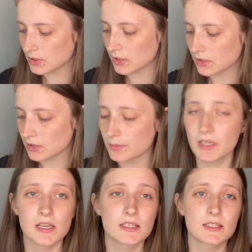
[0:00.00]
currently
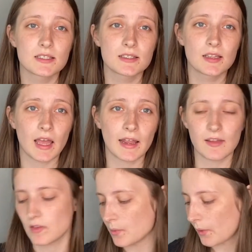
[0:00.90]
because I gave
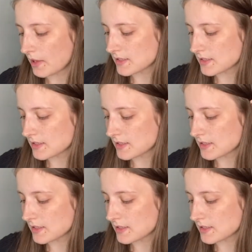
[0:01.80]
them away as